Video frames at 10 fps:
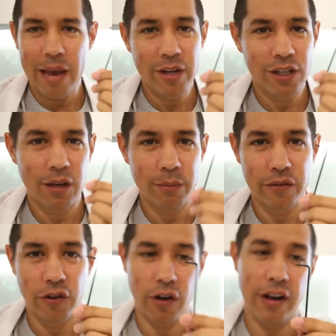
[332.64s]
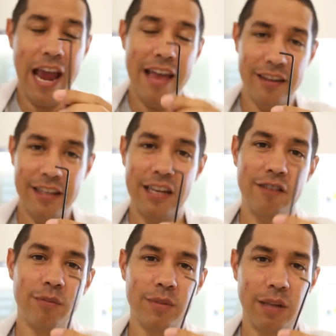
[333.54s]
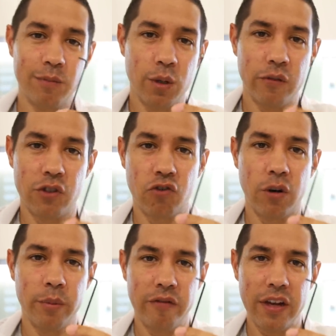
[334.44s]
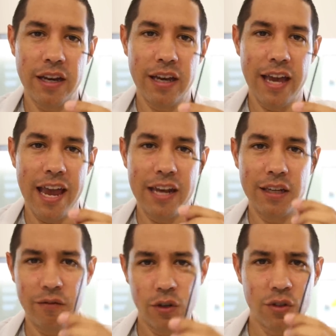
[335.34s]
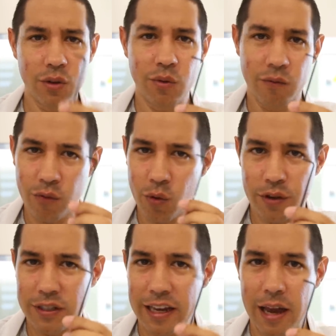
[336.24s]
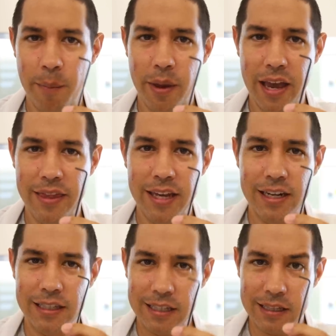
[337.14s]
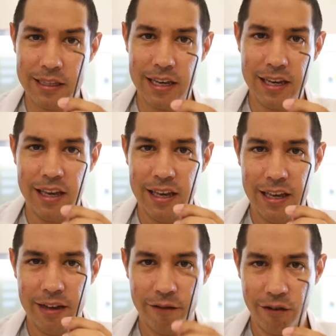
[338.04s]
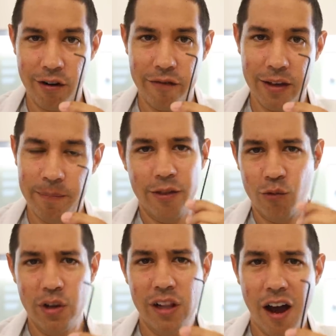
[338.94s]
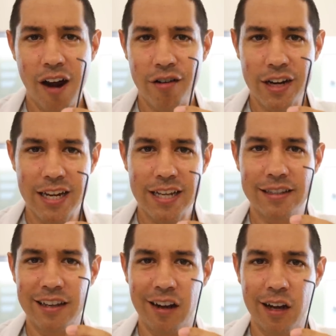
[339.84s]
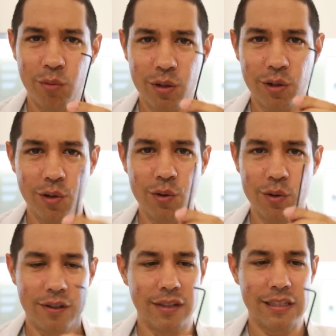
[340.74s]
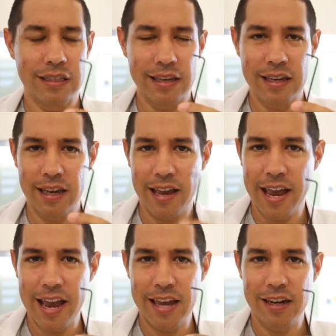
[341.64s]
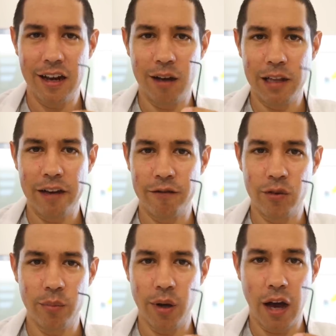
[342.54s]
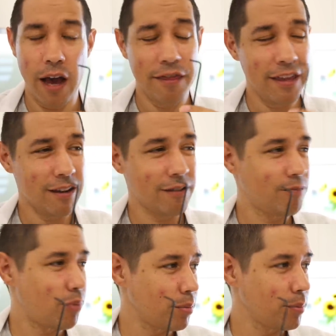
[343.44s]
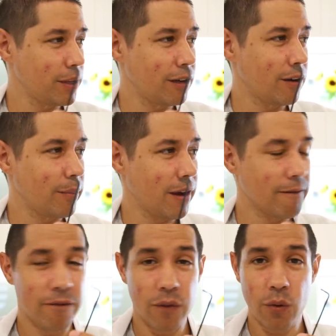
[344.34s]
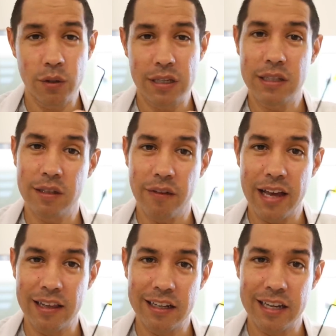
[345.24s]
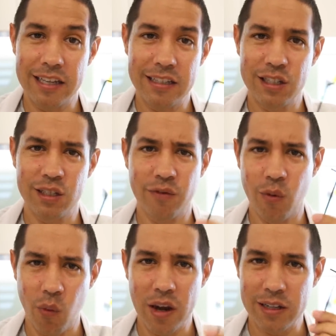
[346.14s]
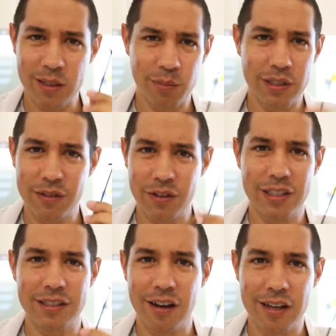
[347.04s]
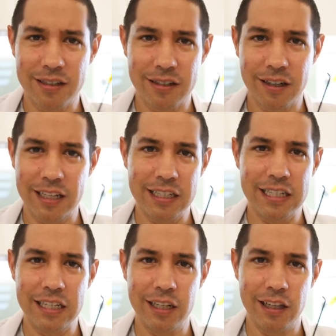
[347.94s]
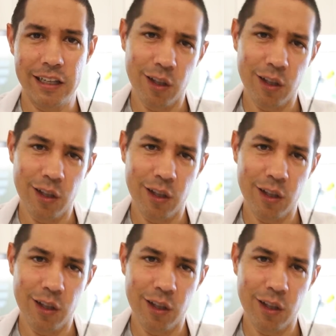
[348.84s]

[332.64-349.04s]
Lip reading: How many times have you got an Allen key from some sort of astronomy vendor and you've used it for the setup and then it sits there forever? The real irony is that I will lose this thing and I'll have to buy. I think I've probably got about four sets of Allen keys just for one specific size that I continually